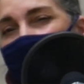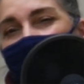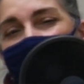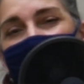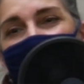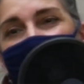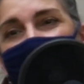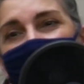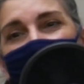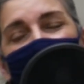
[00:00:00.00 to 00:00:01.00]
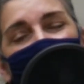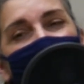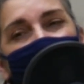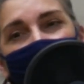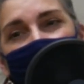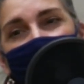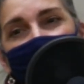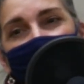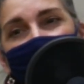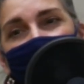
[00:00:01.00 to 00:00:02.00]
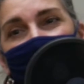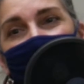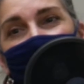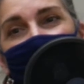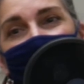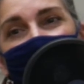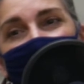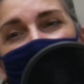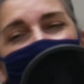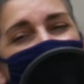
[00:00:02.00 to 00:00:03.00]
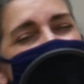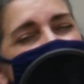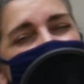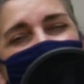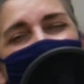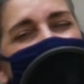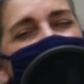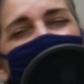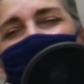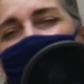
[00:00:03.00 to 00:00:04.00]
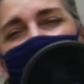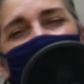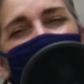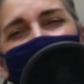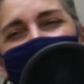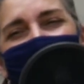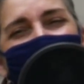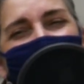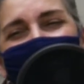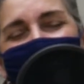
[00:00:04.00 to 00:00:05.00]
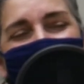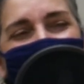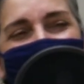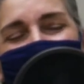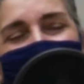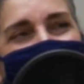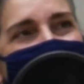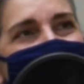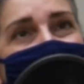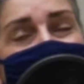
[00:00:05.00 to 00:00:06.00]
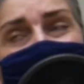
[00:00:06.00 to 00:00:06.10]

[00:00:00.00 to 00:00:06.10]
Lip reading: more, but then I broke my foot, and it hasn't felt the same since. It just hasn't been the